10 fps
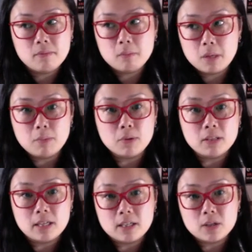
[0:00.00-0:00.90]
people,
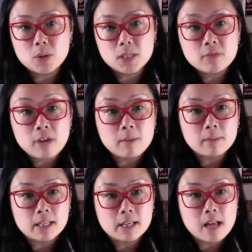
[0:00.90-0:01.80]
like told his
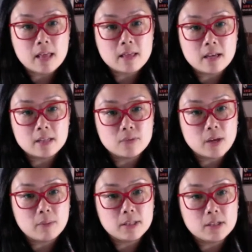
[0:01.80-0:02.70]
family, and then his
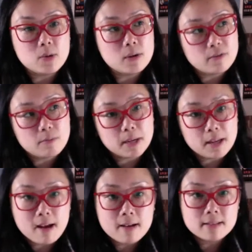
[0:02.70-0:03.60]
family told everybody
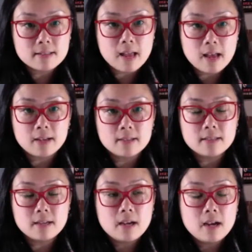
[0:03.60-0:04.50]
else. And
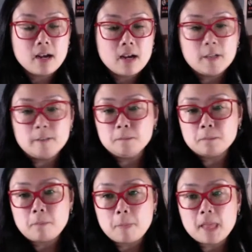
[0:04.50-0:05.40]

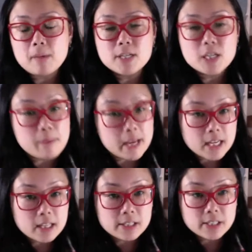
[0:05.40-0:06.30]
I mean, she made
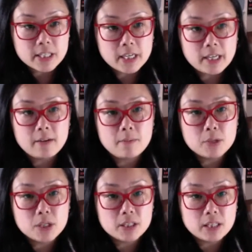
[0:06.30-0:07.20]
it clear to him.
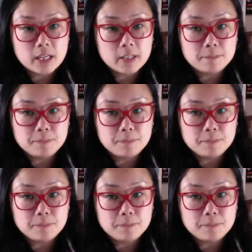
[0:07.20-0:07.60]
She's like,